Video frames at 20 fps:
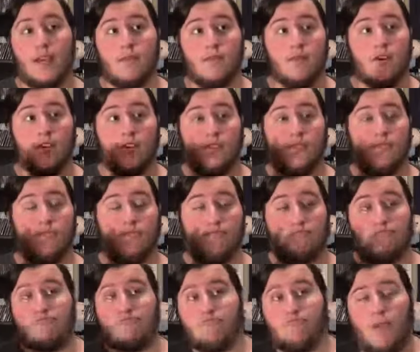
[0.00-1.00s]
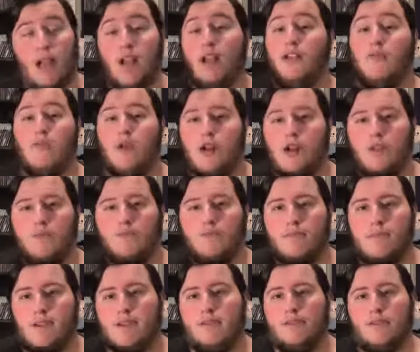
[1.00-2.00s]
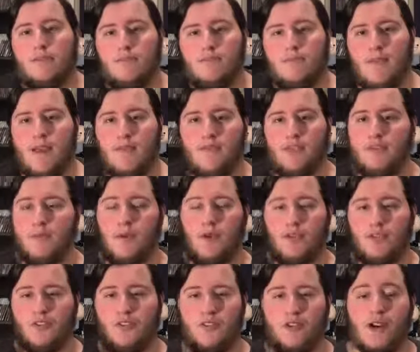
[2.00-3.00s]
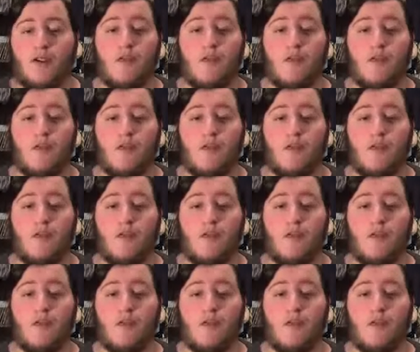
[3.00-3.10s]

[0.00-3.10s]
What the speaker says: because I didn't want it to have a smart story.